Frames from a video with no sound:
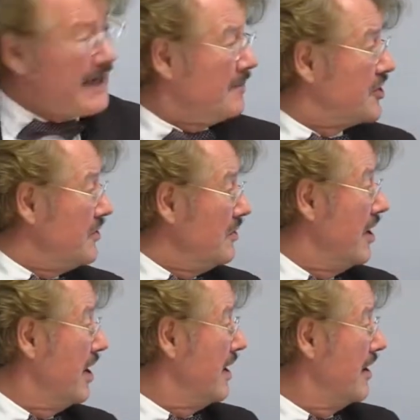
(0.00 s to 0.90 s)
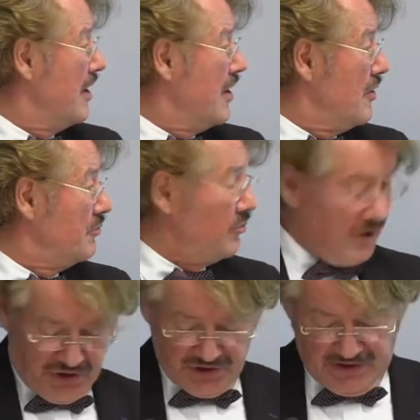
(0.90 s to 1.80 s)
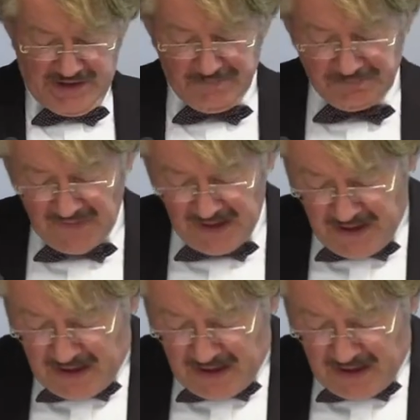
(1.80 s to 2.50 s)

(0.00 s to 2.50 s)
I come to Russia.